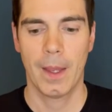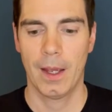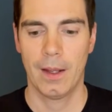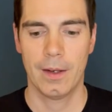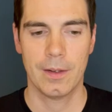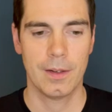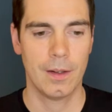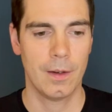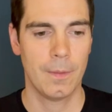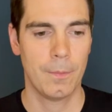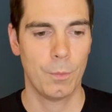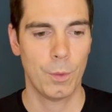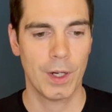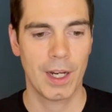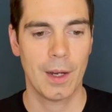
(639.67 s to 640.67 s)
And
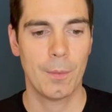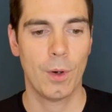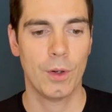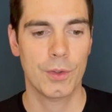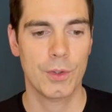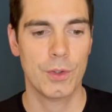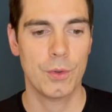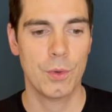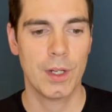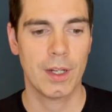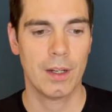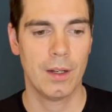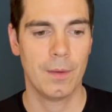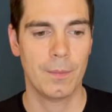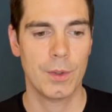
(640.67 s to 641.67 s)
what I'm also
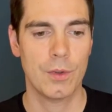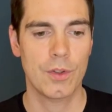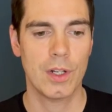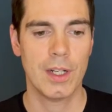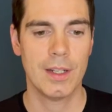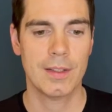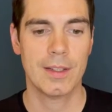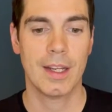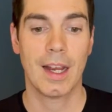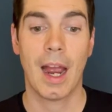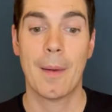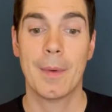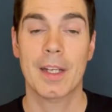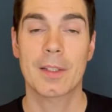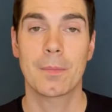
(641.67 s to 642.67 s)
doing usually is
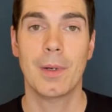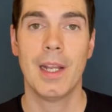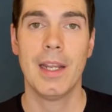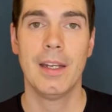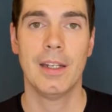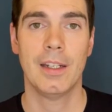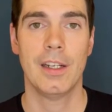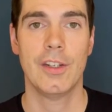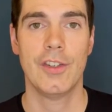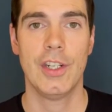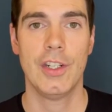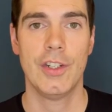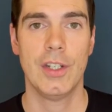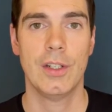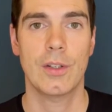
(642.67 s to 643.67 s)
I'm explaining the
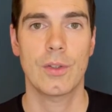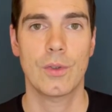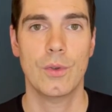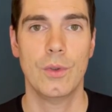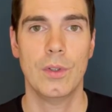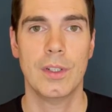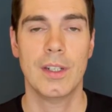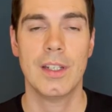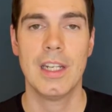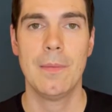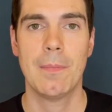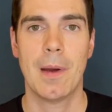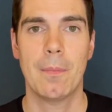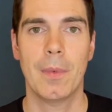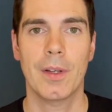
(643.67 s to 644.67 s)
cheat sheet to the team
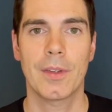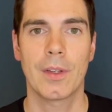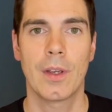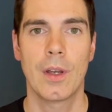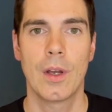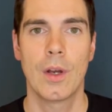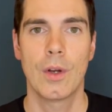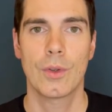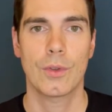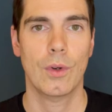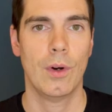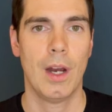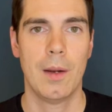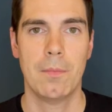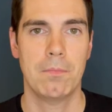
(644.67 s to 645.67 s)
members.
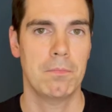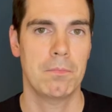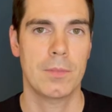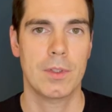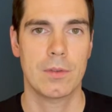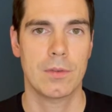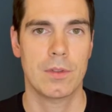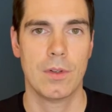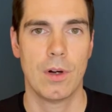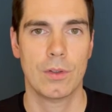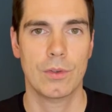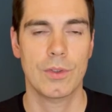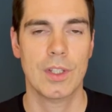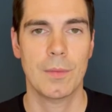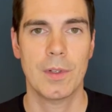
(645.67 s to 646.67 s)
So I'm talk
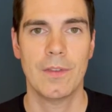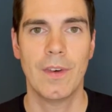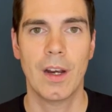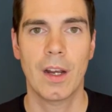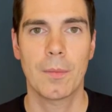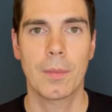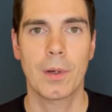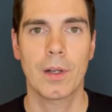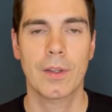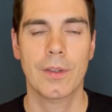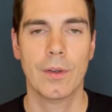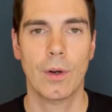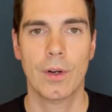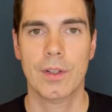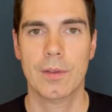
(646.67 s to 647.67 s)
to some developers
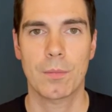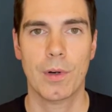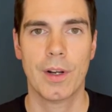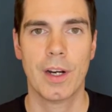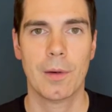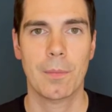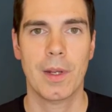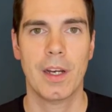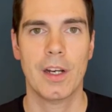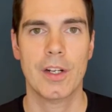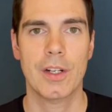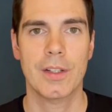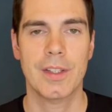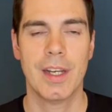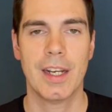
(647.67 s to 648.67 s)
or product
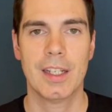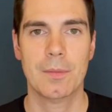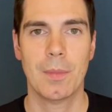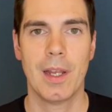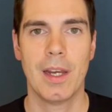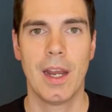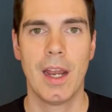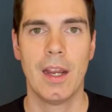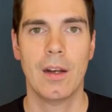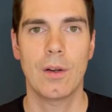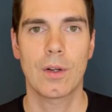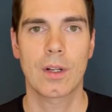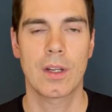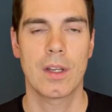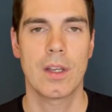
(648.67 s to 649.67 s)
managers and explain, hey,
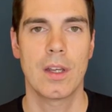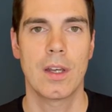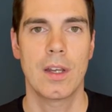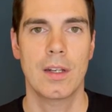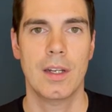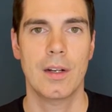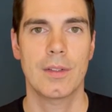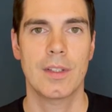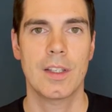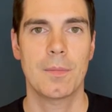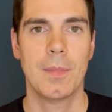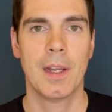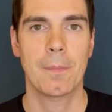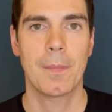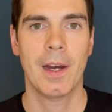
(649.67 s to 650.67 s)
look, there's this
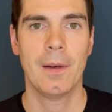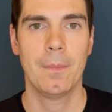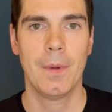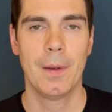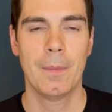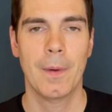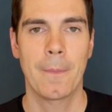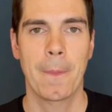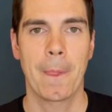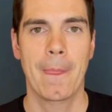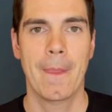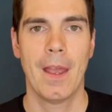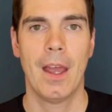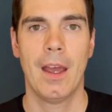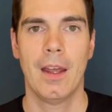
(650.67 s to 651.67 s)
big mind map,
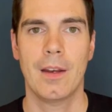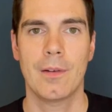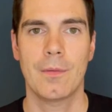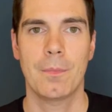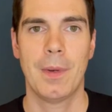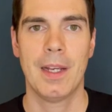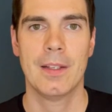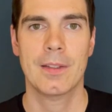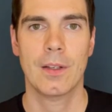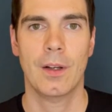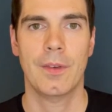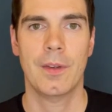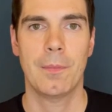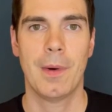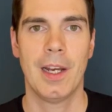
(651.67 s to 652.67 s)
and based on
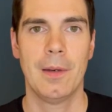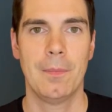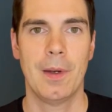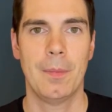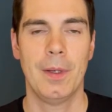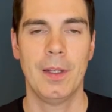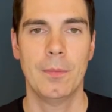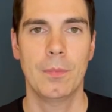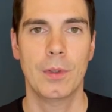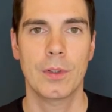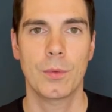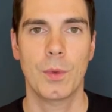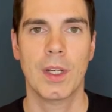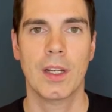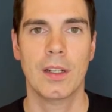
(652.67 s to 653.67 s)
the mind map input
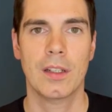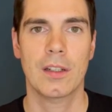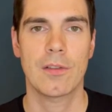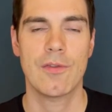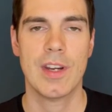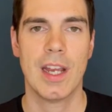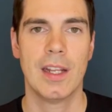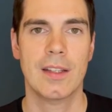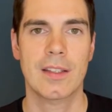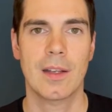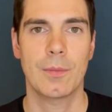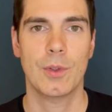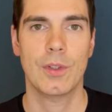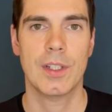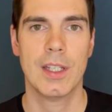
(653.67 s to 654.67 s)
we can create some
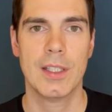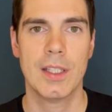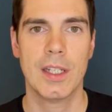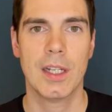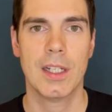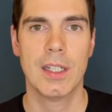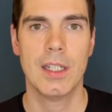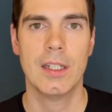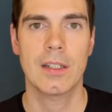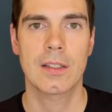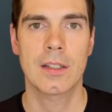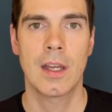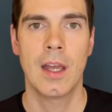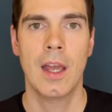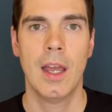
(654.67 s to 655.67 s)
new testing ideas,
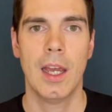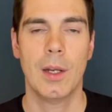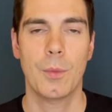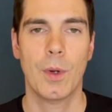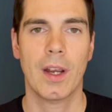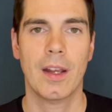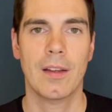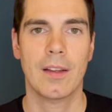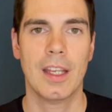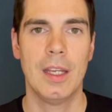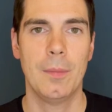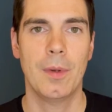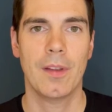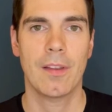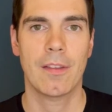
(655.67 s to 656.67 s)
and we can
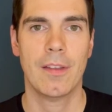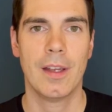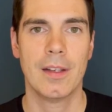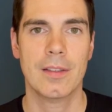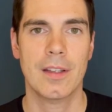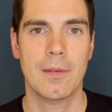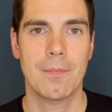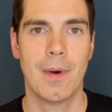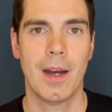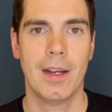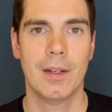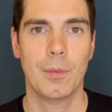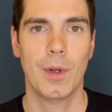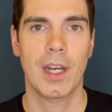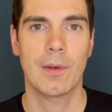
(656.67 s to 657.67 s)
keep things in
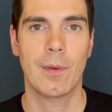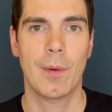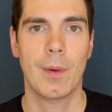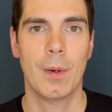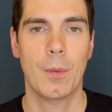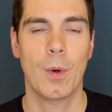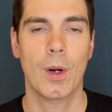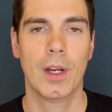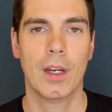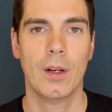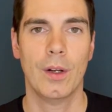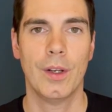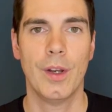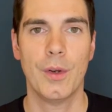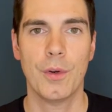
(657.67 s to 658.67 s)
mind whenever we're working
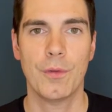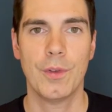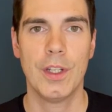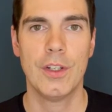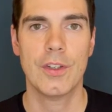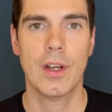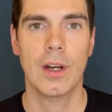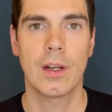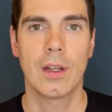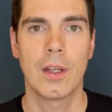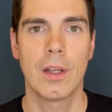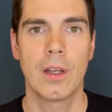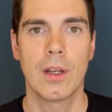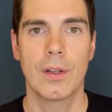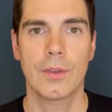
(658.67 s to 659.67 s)
on a new feature.
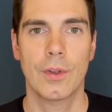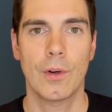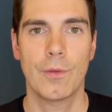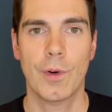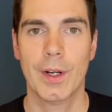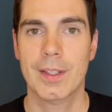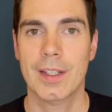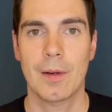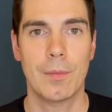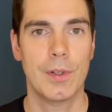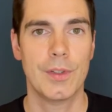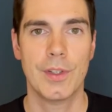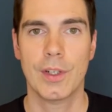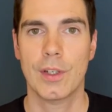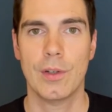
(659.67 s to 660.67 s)
So for example,
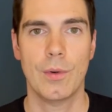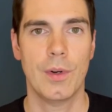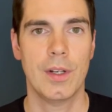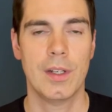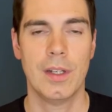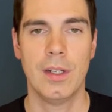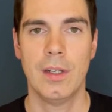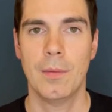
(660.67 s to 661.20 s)
security,